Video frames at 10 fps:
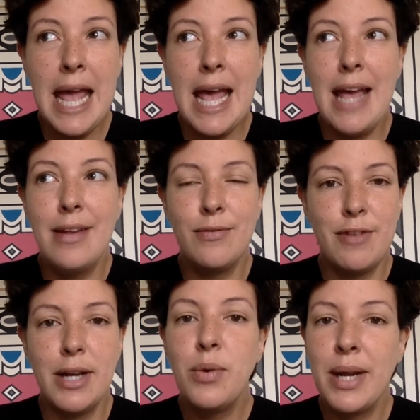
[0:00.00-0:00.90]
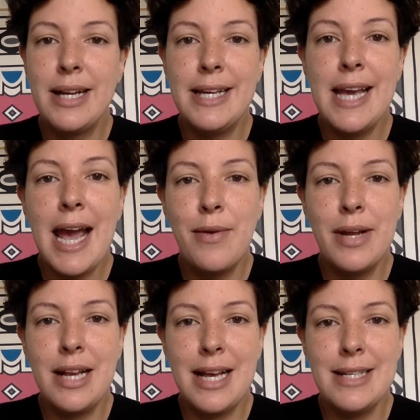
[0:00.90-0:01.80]
And very quickly I
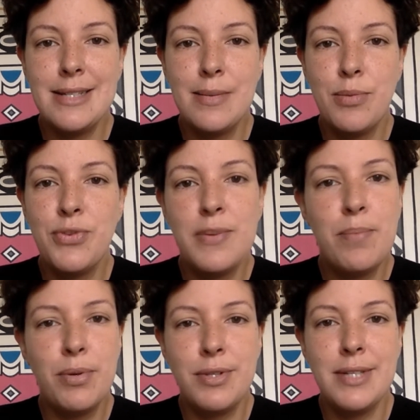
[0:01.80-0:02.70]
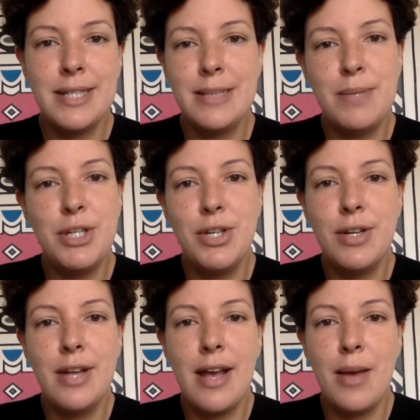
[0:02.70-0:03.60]
realized the most important
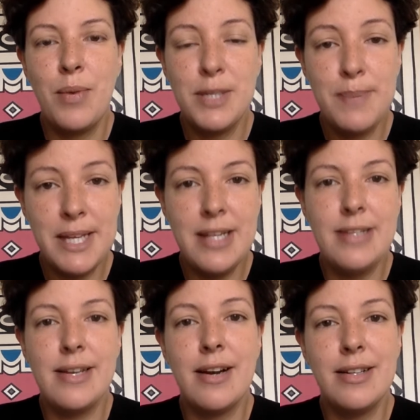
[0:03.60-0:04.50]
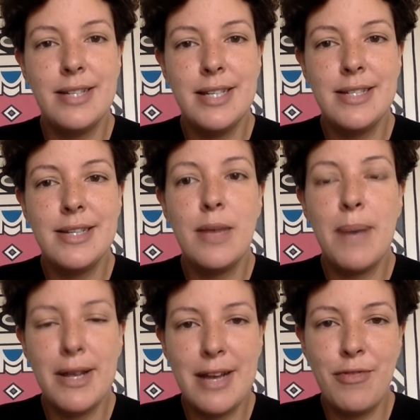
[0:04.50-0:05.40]
exhibition with Beninese artists
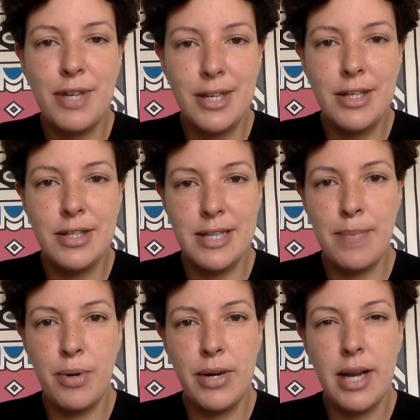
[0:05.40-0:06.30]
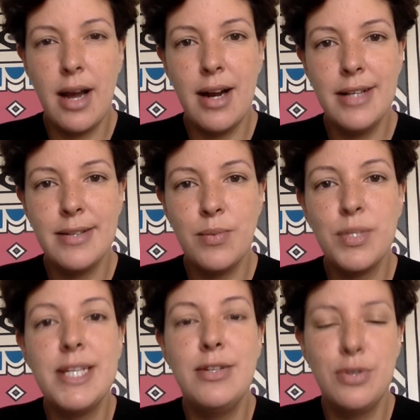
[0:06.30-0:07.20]
about African contemporary art
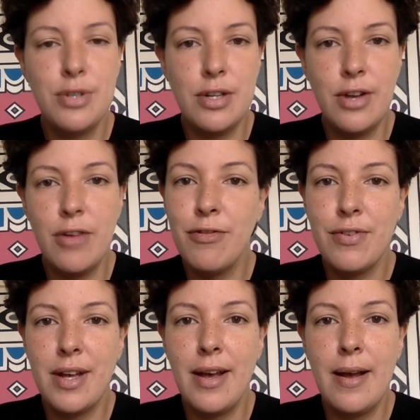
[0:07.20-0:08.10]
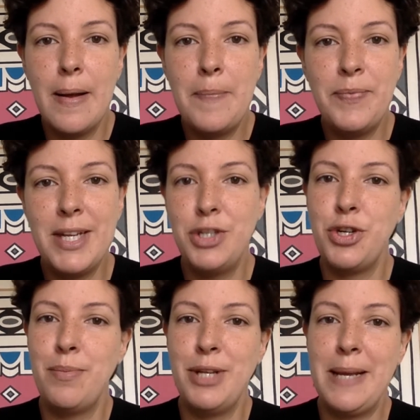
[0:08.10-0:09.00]
was in Düsseldorf, in
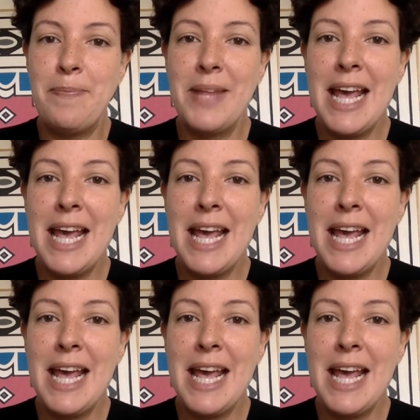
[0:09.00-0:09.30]
Germany.